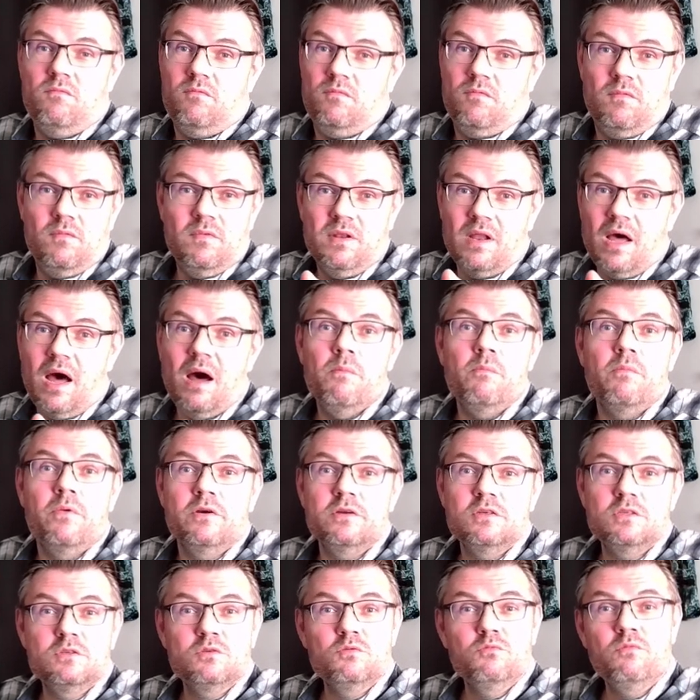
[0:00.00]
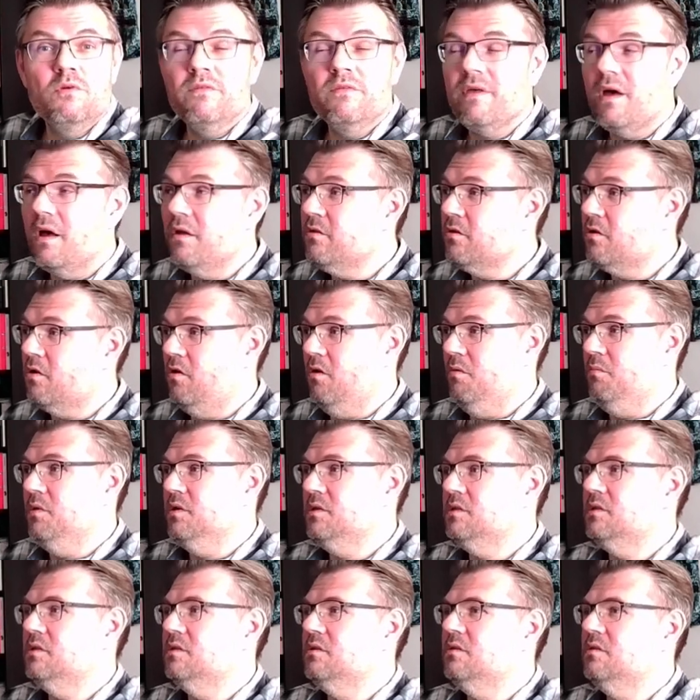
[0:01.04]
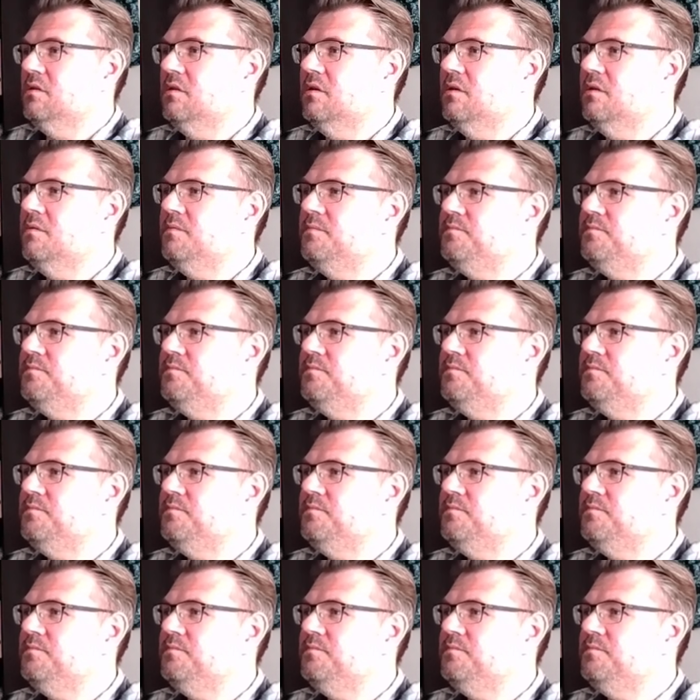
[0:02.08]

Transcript: numbers without commas eh?